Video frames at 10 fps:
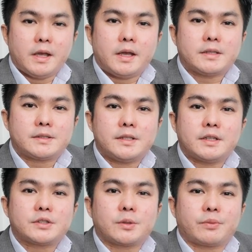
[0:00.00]
It
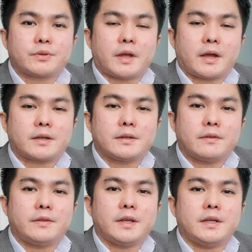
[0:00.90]
seeks to protect
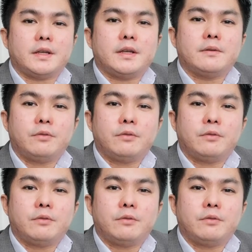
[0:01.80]
the